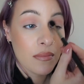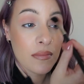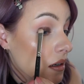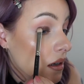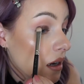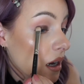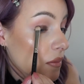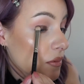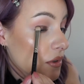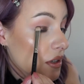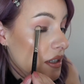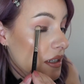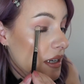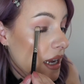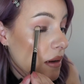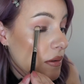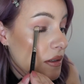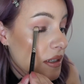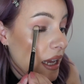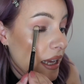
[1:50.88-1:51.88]
I'm just
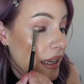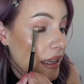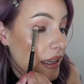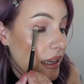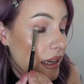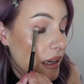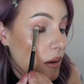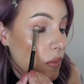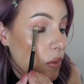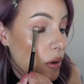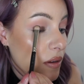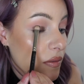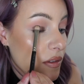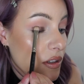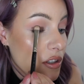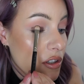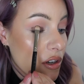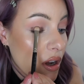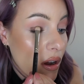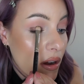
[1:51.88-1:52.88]
now taking one of the
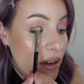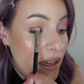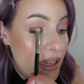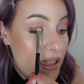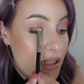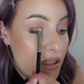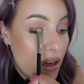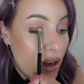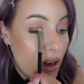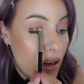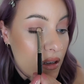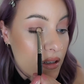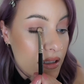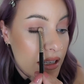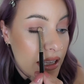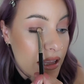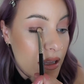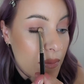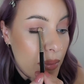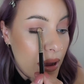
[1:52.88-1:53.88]
darkest colours
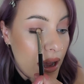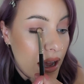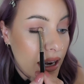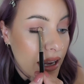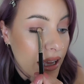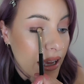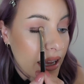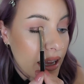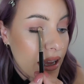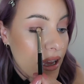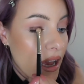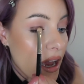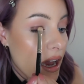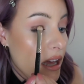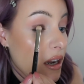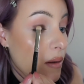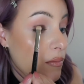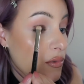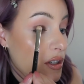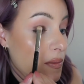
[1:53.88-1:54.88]
in the palette
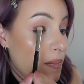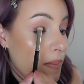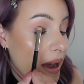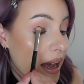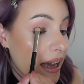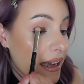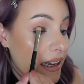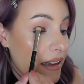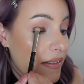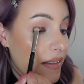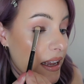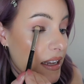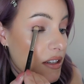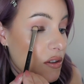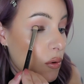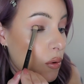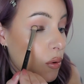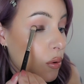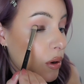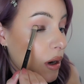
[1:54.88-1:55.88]
and I'm just packing
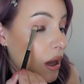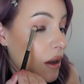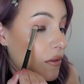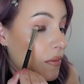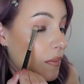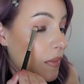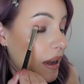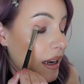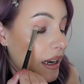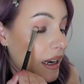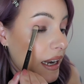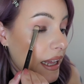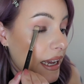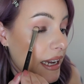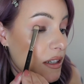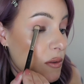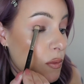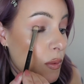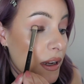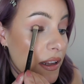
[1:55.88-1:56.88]
this all over my
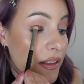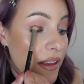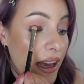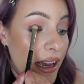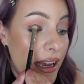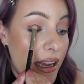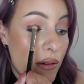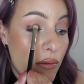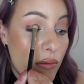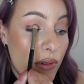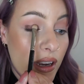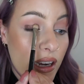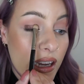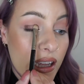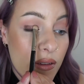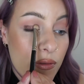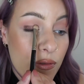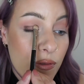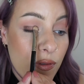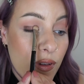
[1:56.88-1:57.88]
lid with a
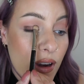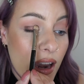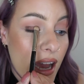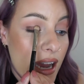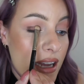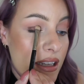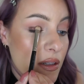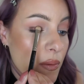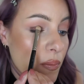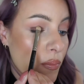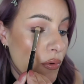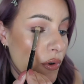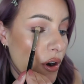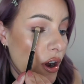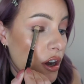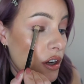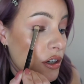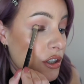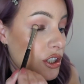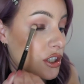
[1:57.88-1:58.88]
really flat
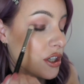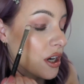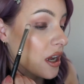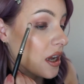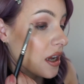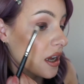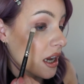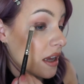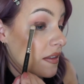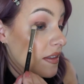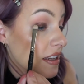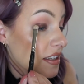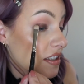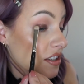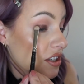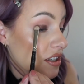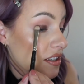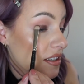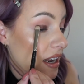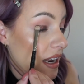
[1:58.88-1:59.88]
brush, and this
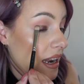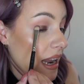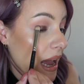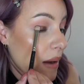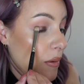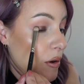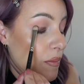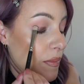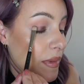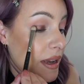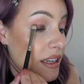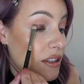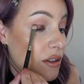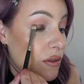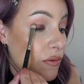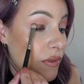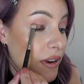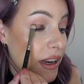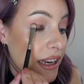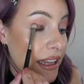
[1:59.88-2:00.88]
is just allowing me to
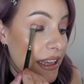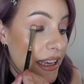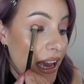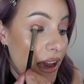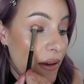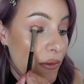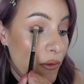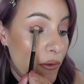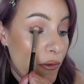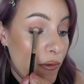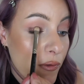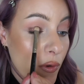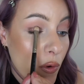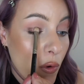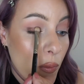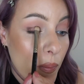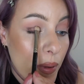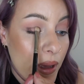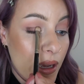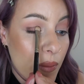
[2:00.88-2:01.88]
really get
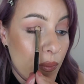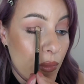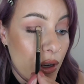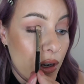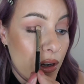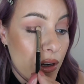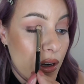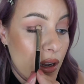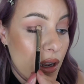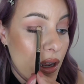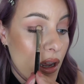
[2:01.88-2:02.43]
full pigment